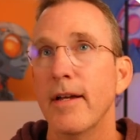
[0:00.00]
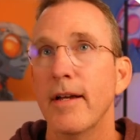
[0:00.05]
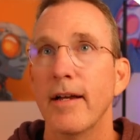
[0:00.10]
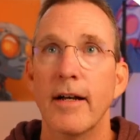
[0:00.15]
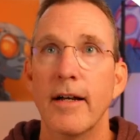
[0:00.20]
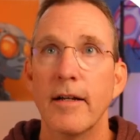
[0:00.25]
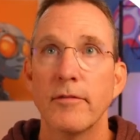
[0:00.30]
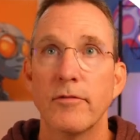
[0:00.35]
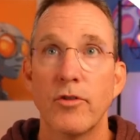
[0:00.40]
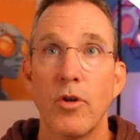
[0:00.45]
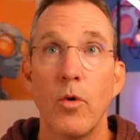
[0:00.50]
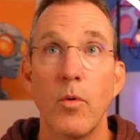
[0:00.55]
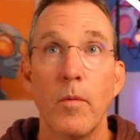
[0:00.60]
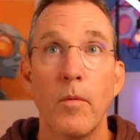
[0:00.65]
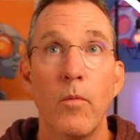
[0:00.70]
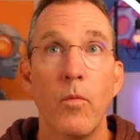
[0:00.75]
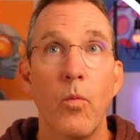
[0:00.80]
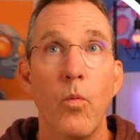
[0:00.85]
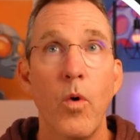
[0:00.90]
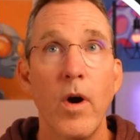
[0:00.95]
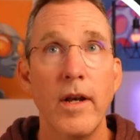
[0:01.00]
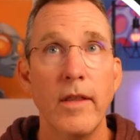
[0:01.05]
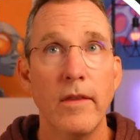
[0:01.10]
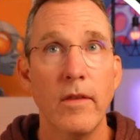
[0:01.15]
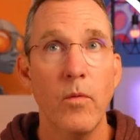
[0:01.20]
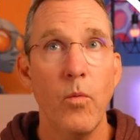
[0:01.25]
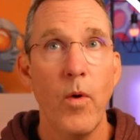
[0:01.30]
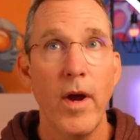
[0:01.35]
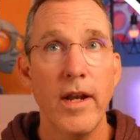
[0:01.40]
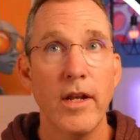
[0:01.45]
Uh, so
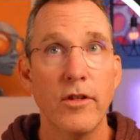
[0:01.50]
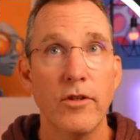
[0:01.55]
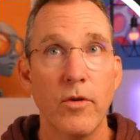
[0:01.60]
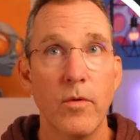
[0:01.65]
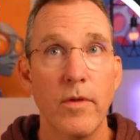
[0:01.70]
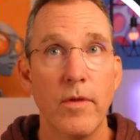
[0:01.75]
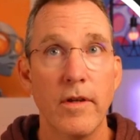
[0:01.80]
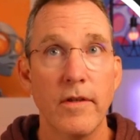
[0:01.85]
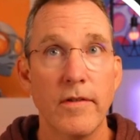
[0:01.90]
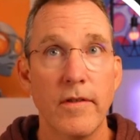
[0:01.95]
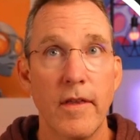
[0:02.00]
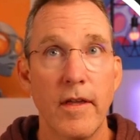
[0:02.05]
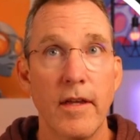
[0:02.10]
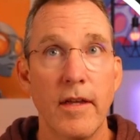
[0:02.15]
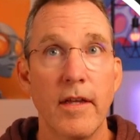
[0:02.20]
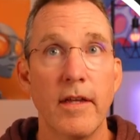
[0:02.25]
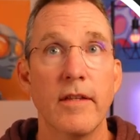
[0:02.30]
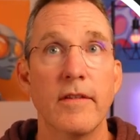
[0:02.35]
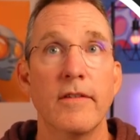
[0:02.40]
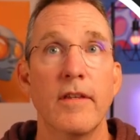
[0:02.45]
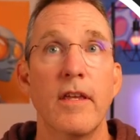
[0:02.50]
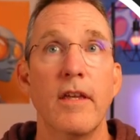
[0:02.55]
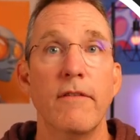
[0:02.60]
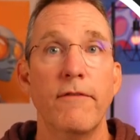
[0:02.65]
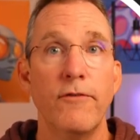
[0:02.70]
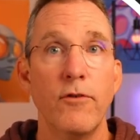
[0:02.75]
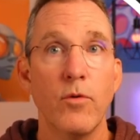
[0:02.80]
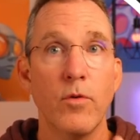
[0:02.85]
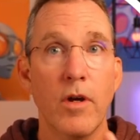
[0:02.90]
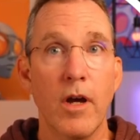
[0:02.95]
what the way to do this thing is
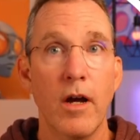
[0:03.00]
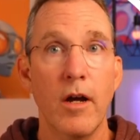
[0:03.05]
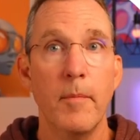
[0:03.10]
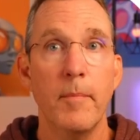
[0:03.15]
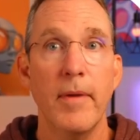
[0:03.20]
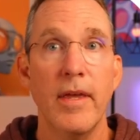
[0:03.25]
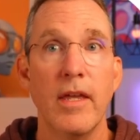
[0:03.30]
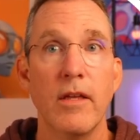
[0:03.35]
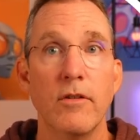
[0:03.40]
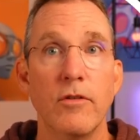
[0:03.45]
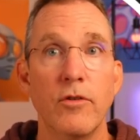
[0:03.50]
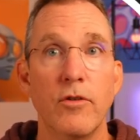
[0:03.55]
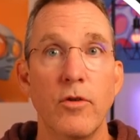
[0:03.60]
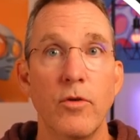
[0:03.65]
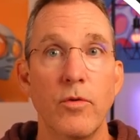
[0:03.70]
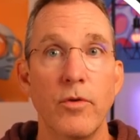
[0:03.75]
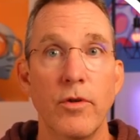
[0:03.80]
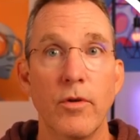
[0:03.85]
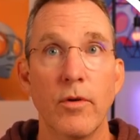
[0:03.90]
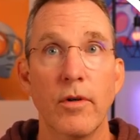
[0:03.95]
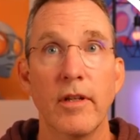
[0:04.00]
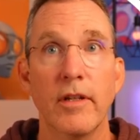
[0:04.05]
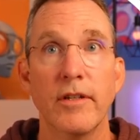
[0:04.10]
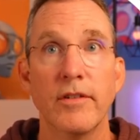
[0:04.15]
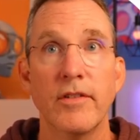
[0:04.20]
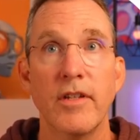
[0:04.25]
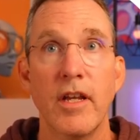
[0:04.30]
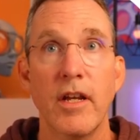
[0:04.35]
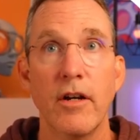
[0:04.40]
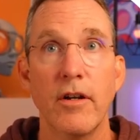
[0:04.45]
if you come into your
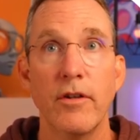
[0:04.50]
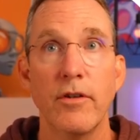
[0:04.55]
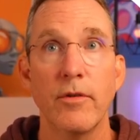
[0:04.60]
list here,